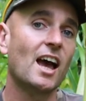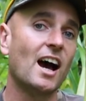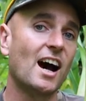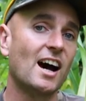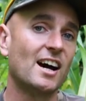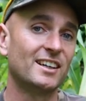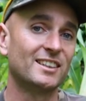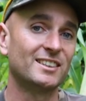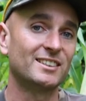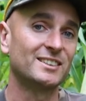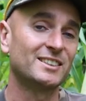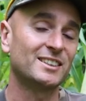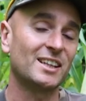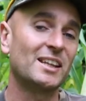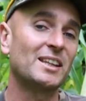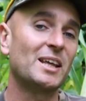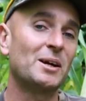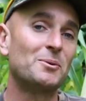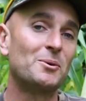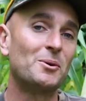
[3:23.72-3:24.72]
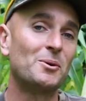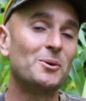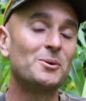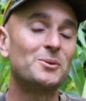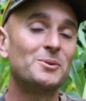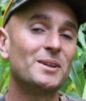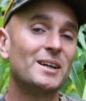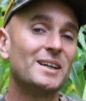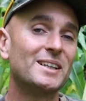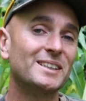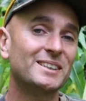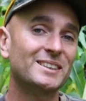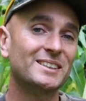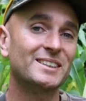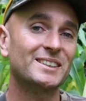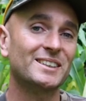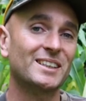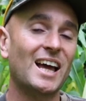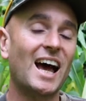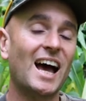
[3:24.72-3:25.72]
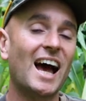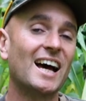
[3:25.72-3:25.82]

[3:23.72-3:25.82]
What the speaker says: and they will all last.